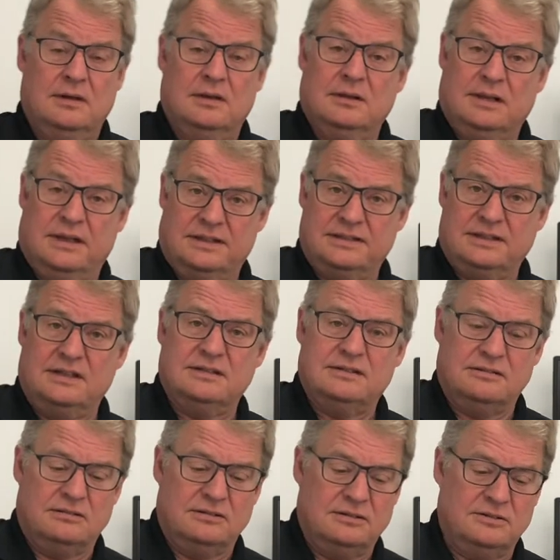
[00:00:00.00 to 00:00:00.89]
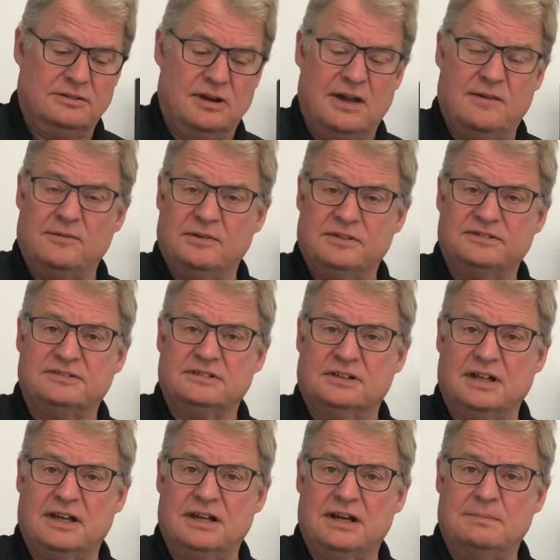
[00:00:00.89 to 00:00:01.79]
like this, so your drive will still
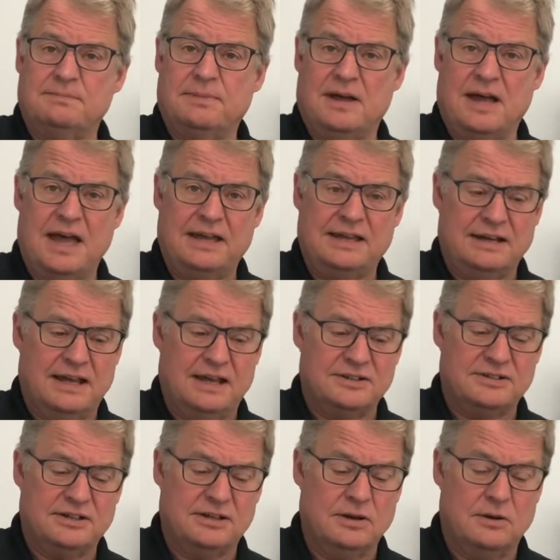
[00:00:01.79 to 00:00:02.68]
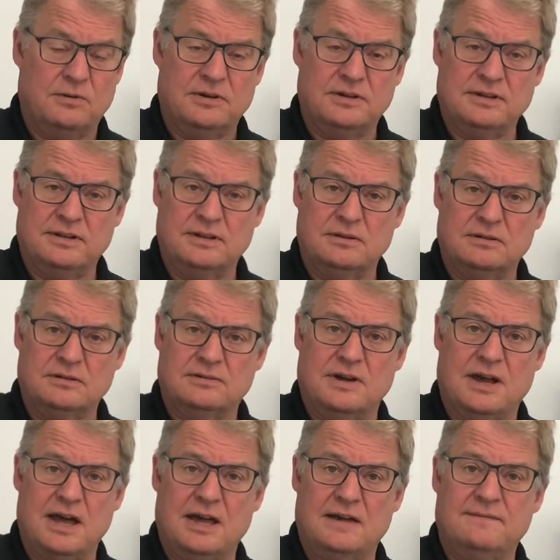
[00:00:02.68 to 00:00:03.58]
light up, I can actually go into the old
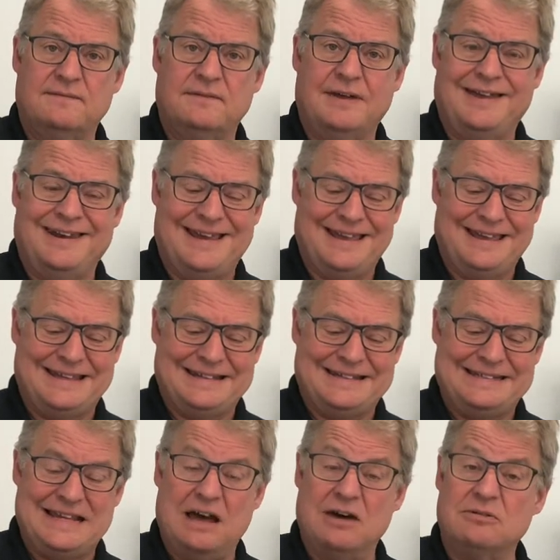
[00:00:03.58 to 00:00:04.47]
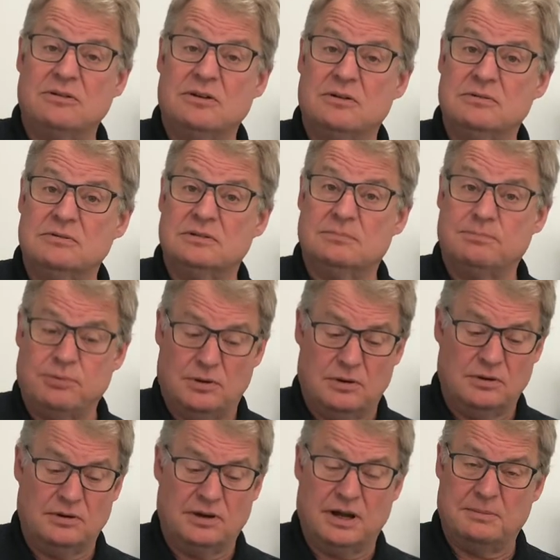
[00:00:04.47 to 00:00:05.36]
drive and I can download the
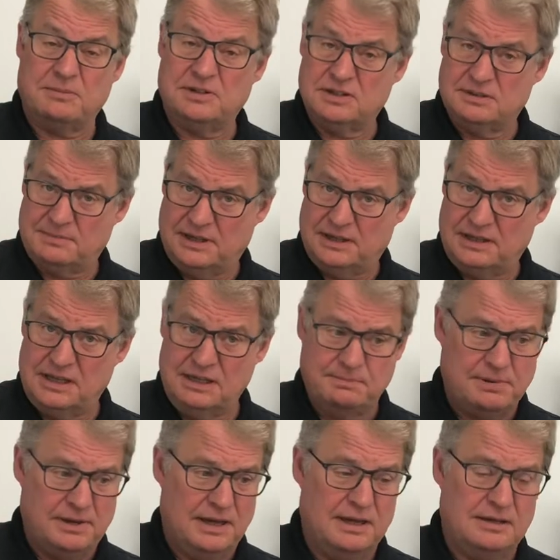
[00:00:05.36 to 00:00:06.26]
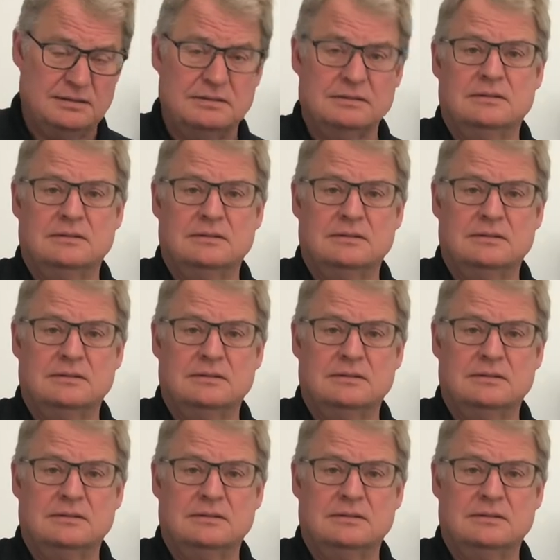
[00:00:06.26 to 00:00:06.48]
program into my keypad